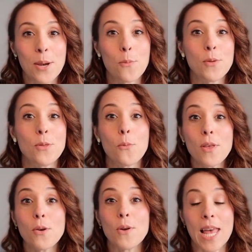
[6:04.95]
When the
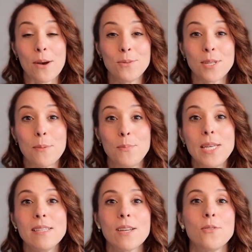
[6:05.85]
weather allows,
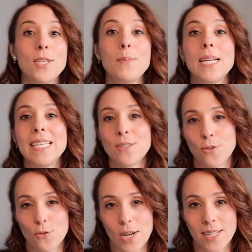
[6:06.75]
beans are typically
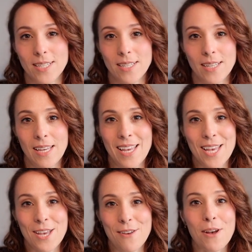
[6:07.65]
sun-dried.
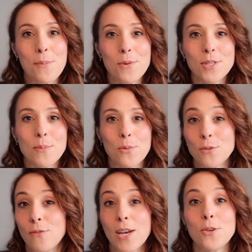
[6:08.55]
Farmers employ
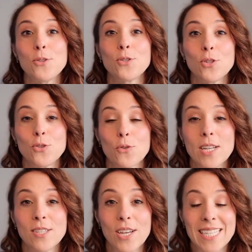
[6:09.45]
various
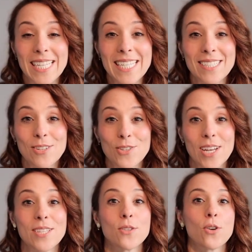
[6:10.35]
sun-dried techniques such
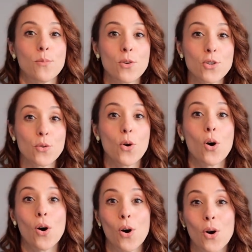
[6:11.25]
as commercial,
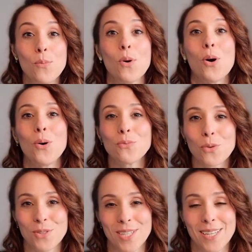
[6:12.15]
home, or
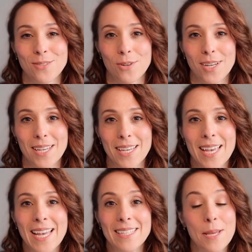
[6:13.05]
roadside drying,
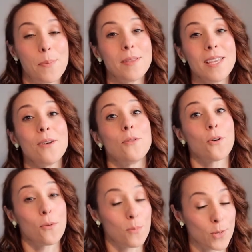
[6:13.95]
depending on the
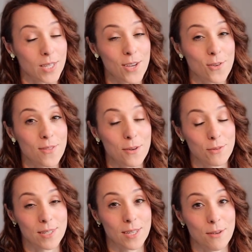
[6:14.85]
compensation they
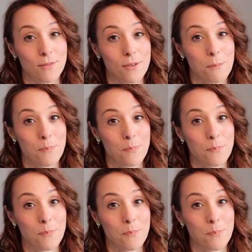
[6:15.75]
receive.